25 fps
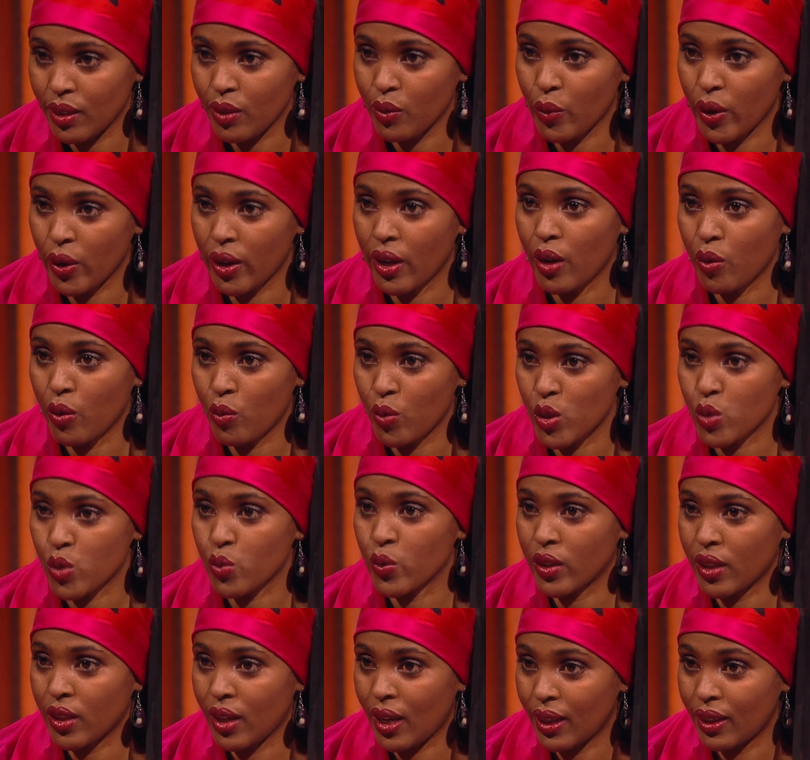where I was
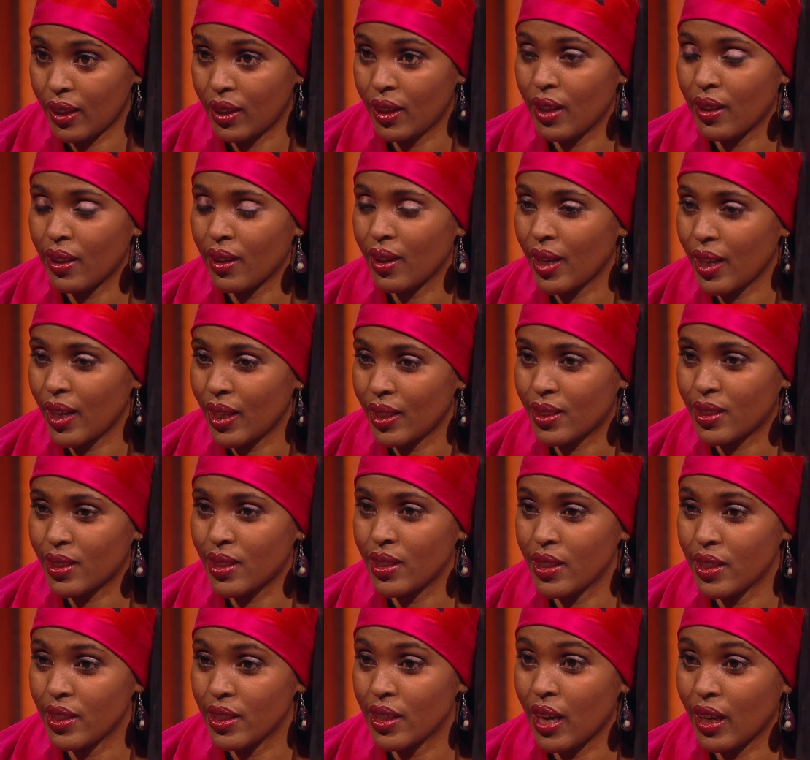with another
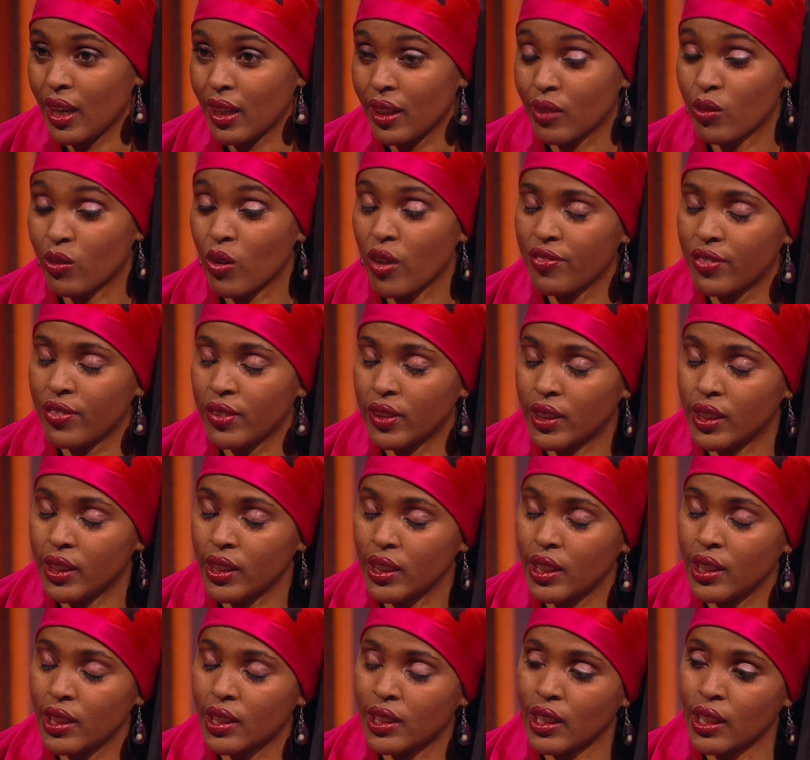18 young
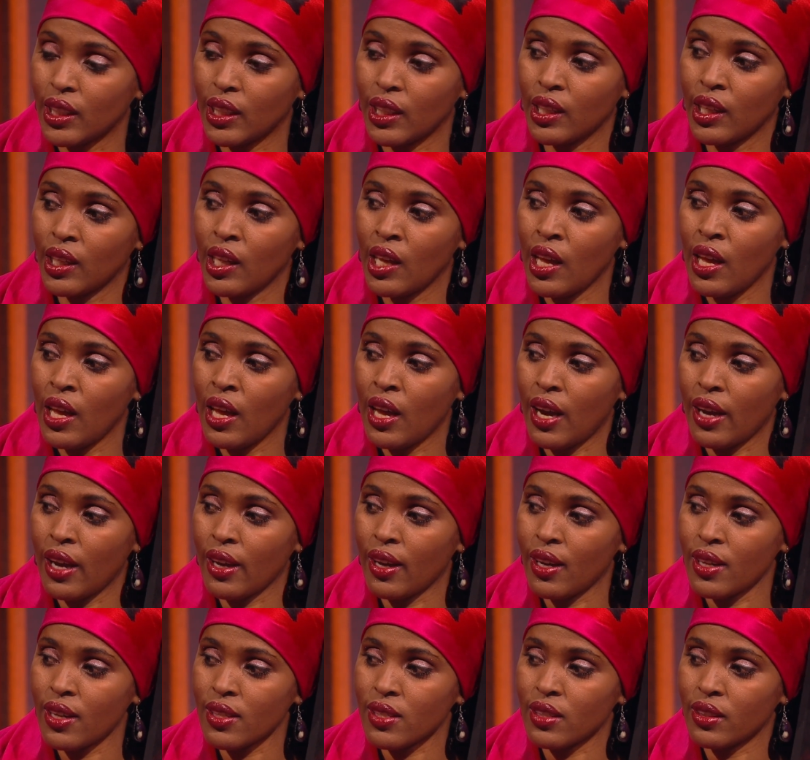refugees, and I
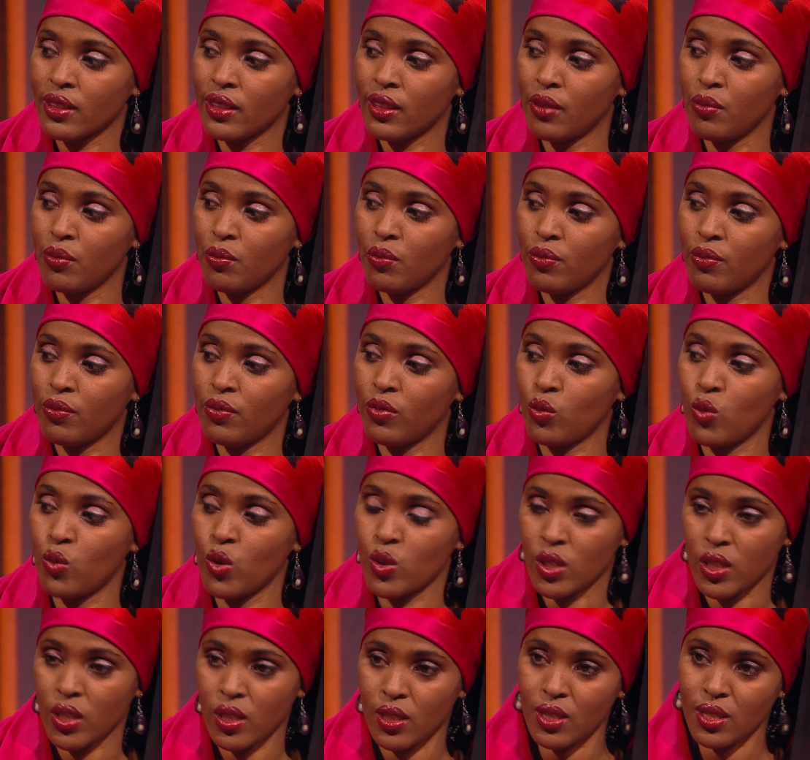asked them,
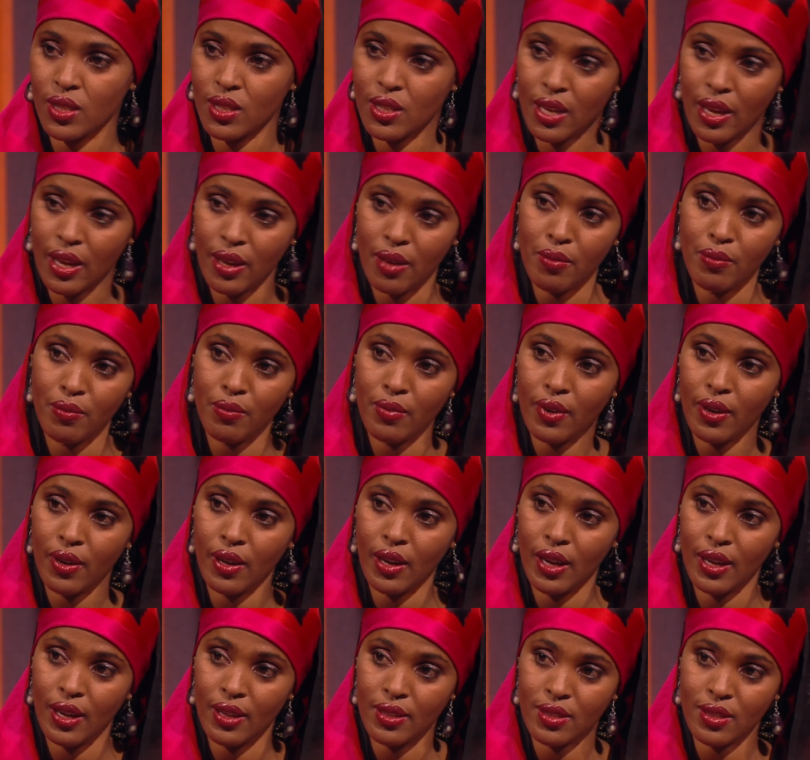was it same
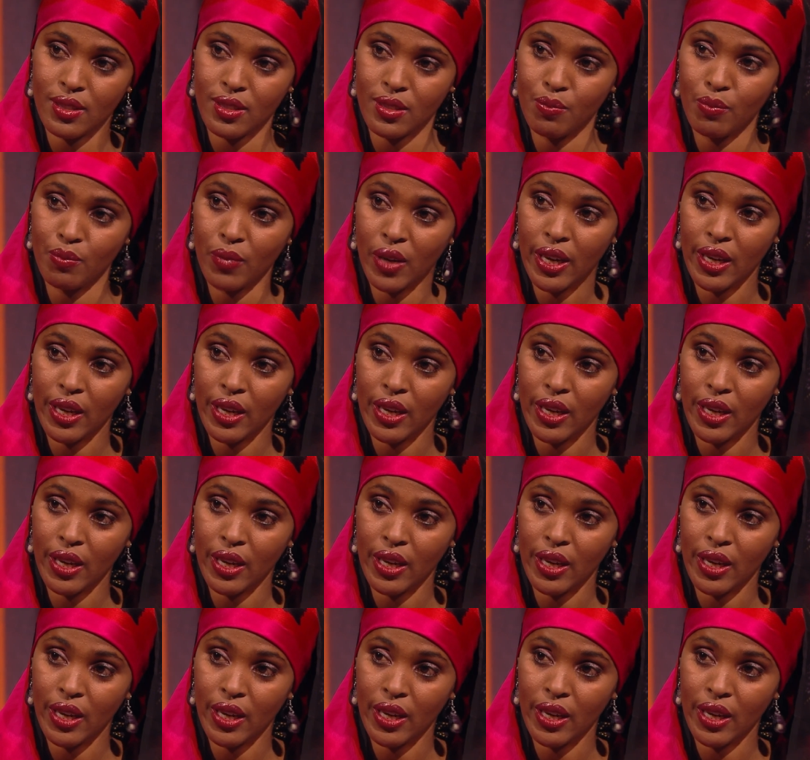as my